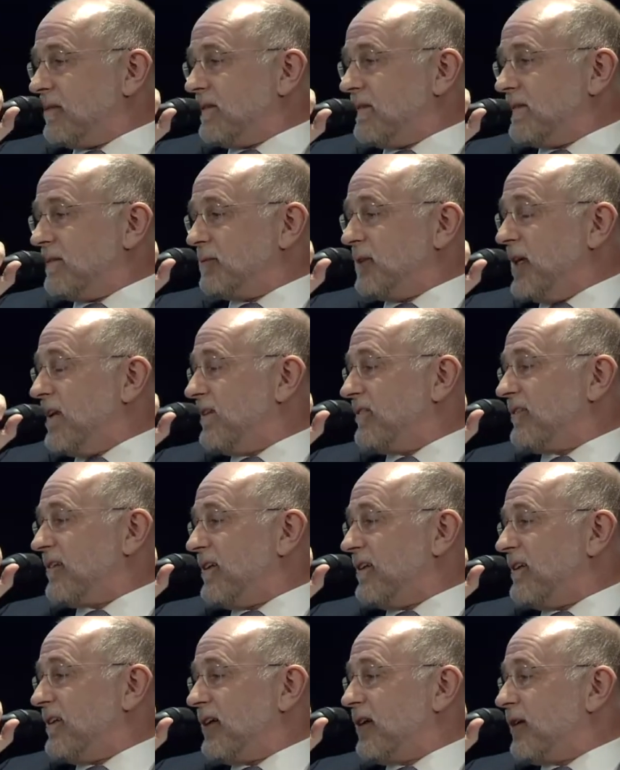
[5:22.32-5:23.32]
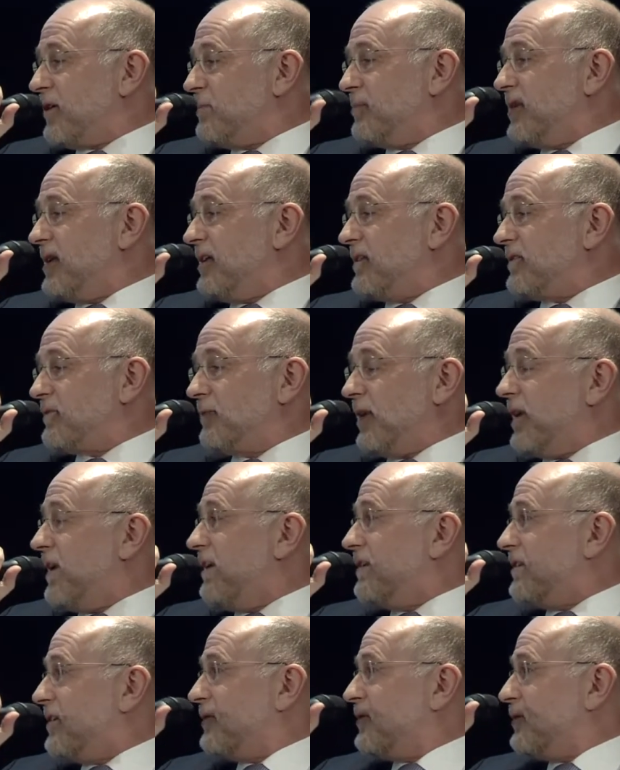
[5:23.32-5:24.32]
Real estate economy is
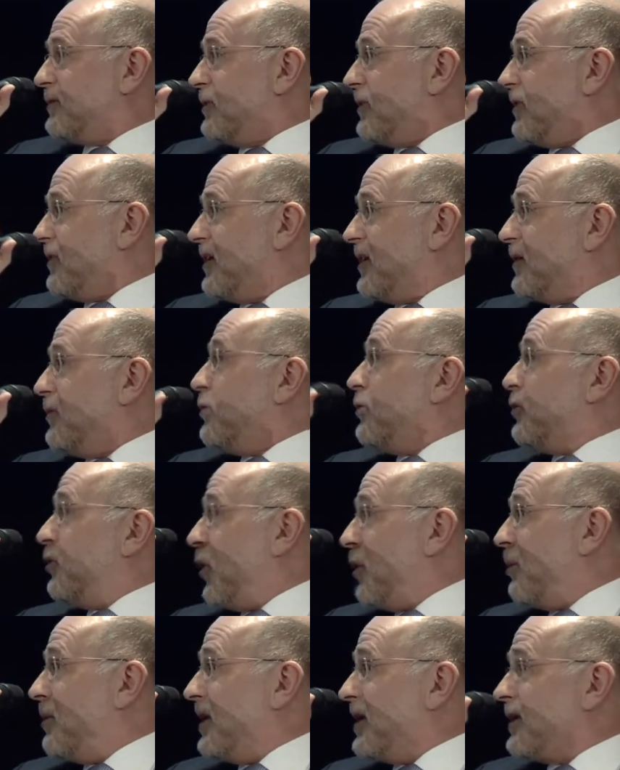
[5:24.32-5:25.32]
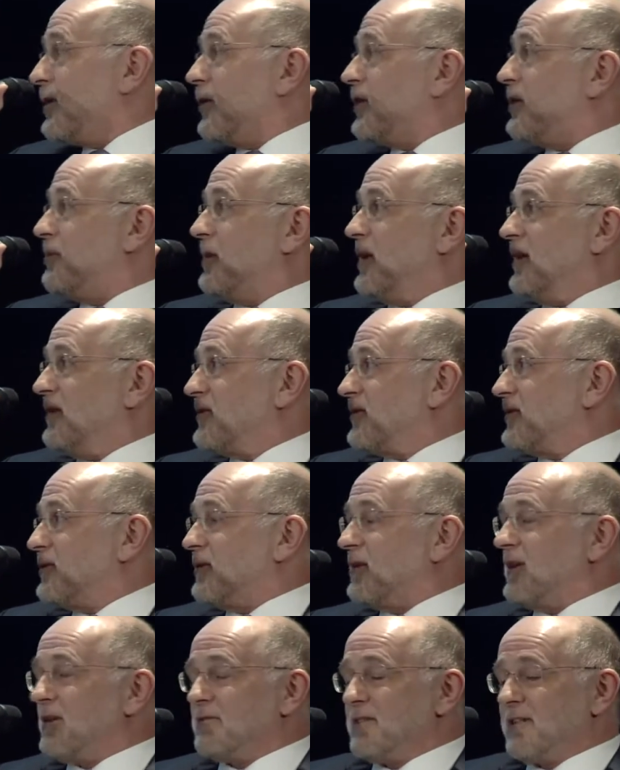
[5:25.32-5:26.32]
related to the normal economy,
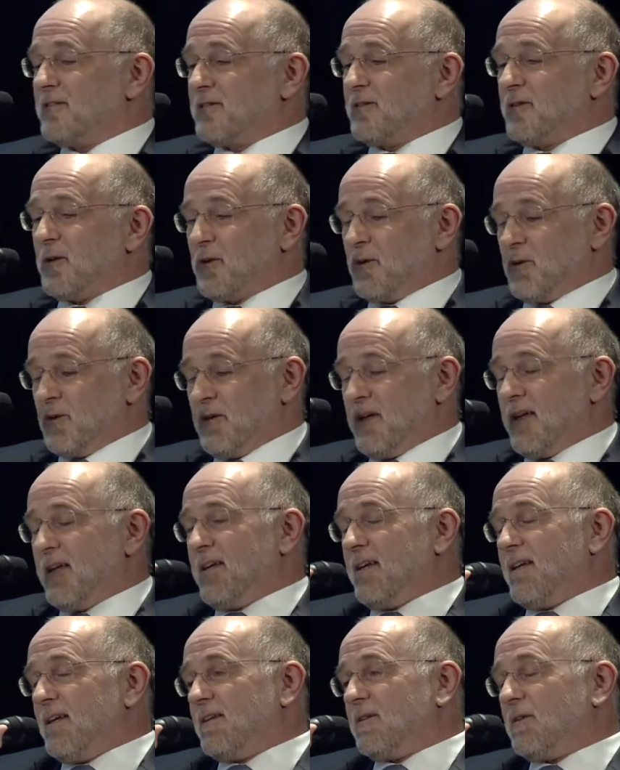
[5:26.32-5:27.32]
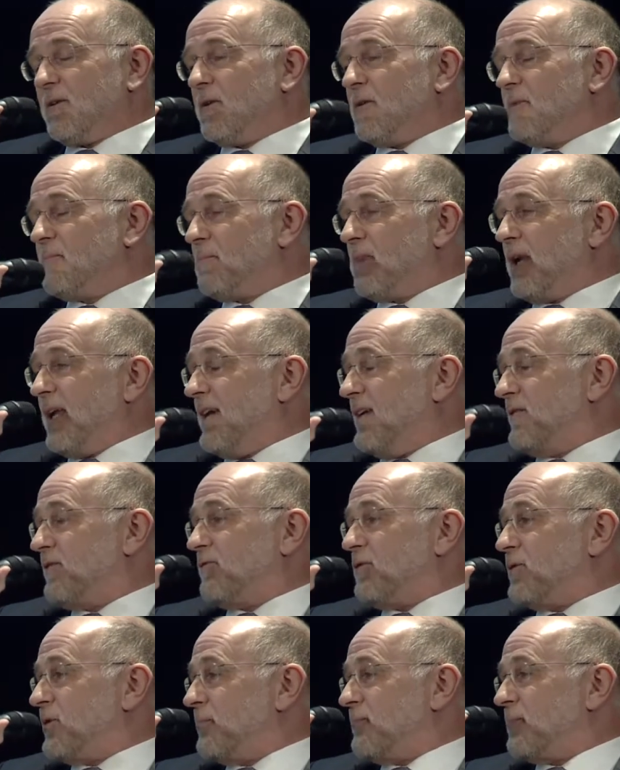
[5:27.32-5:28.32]
so there is no place
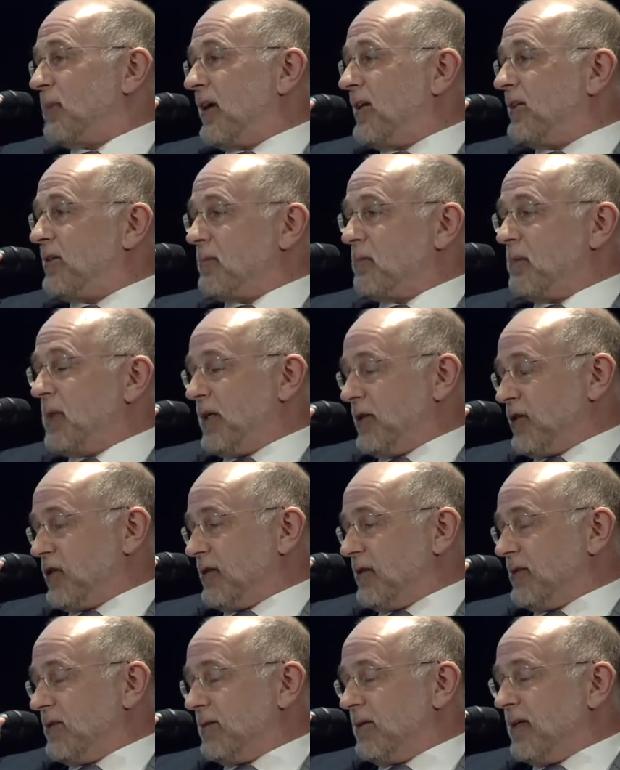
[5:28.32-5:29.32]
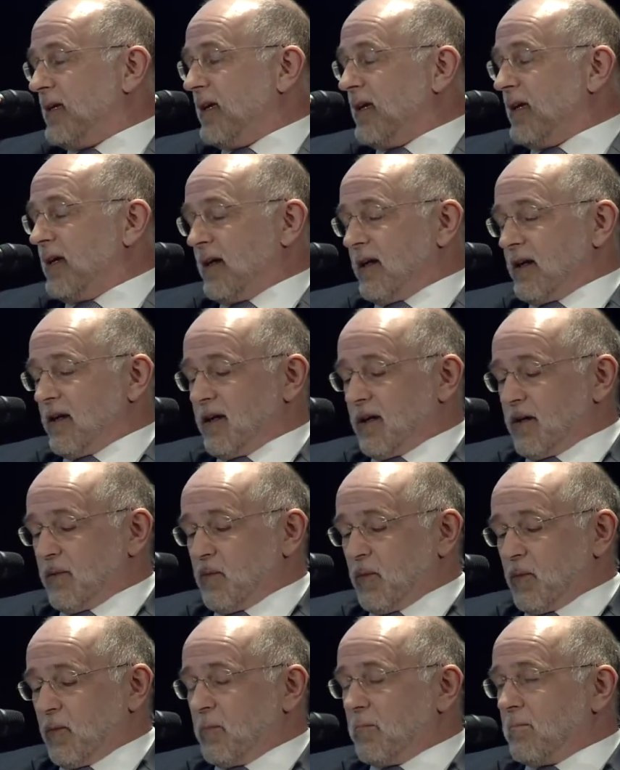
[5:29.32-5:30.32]
for a brighter picture.
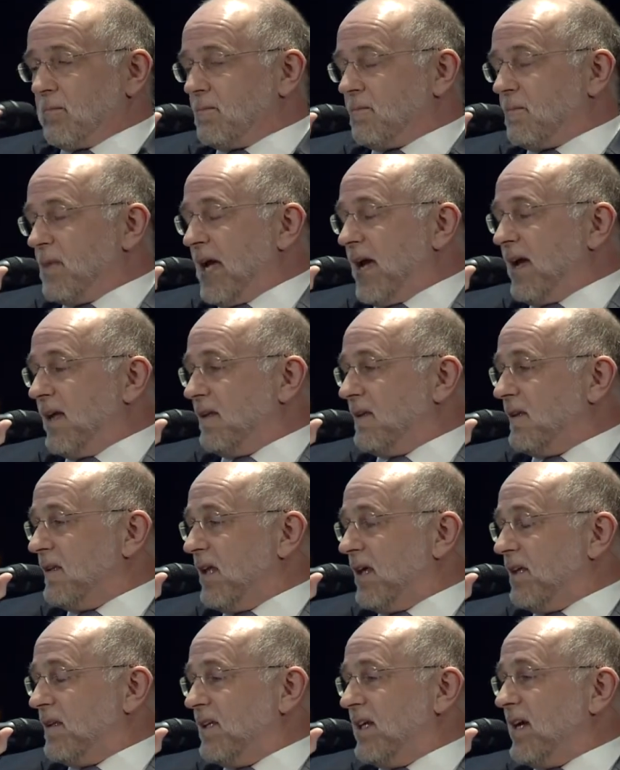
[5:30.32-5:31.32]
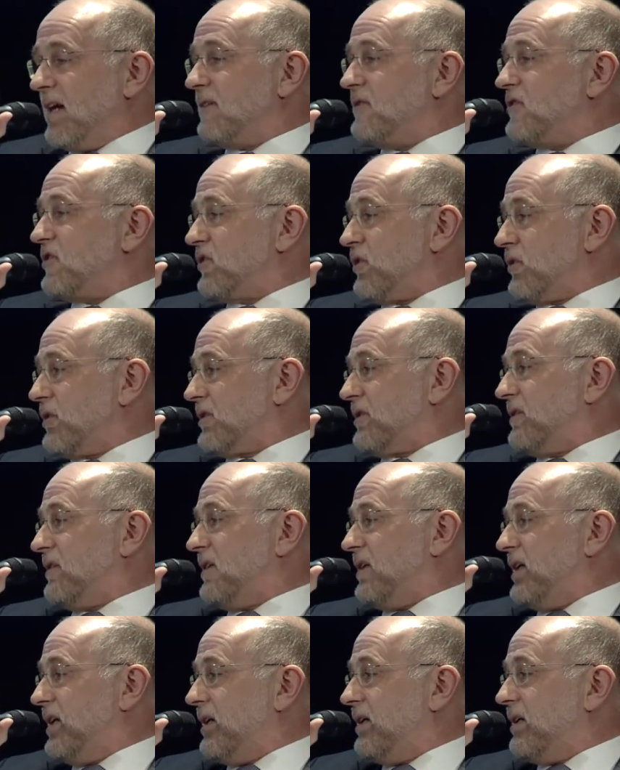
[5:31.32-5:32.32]
And the
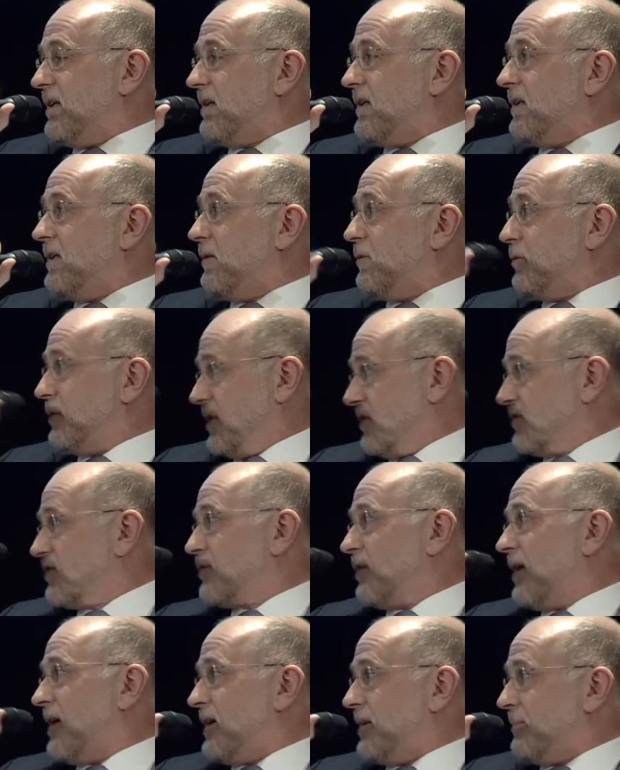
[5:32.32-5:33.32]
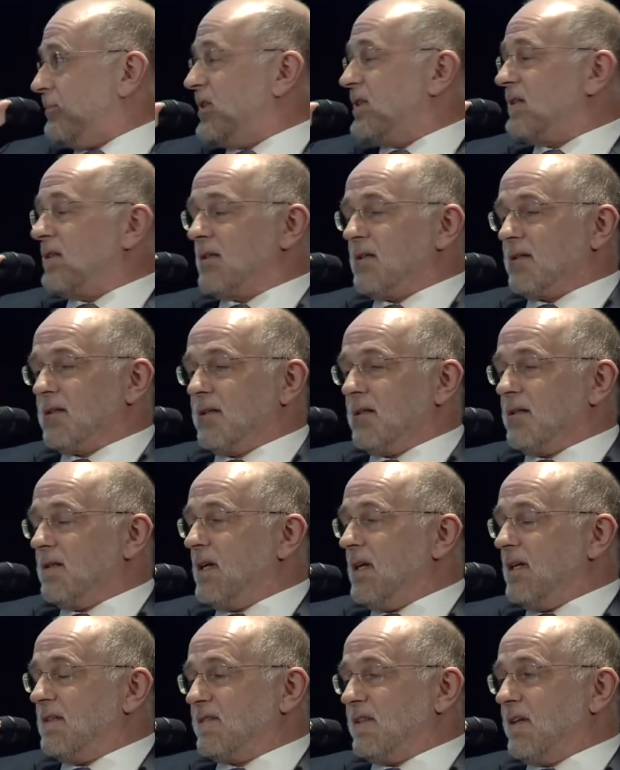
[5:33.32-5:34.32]
uncertainty you described
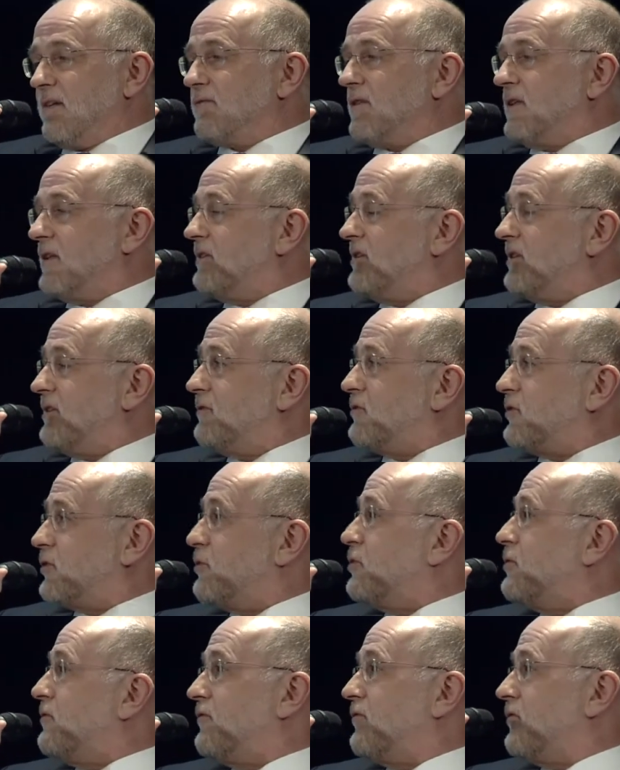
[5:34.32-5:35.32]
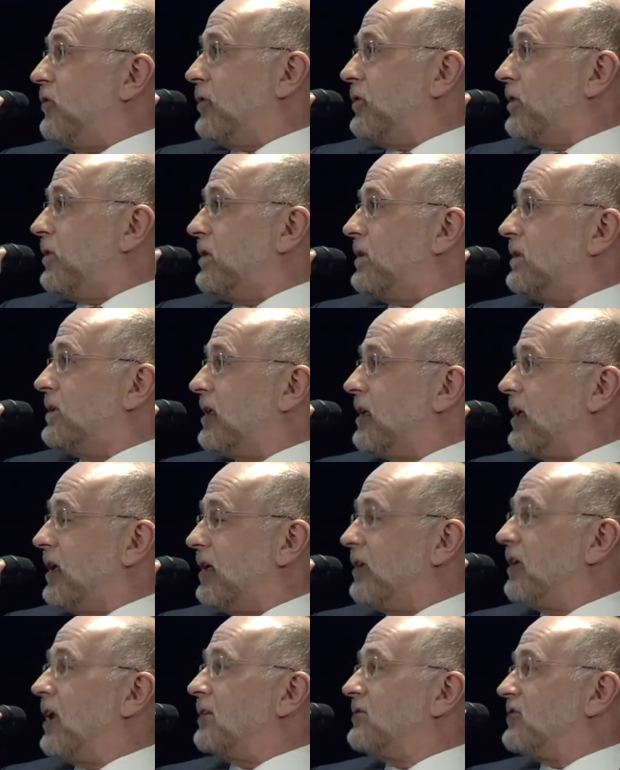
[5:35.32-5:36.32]
is definitely true for
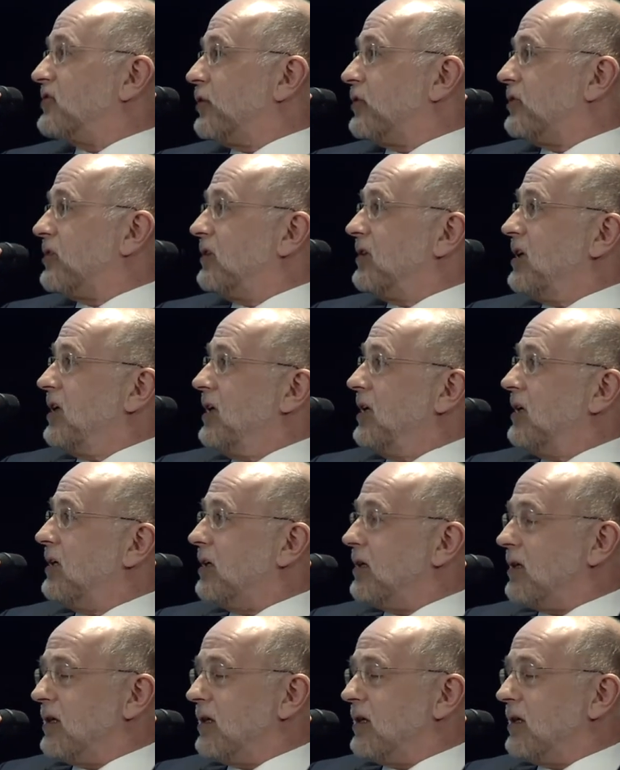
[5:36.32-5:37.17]
an uncertainty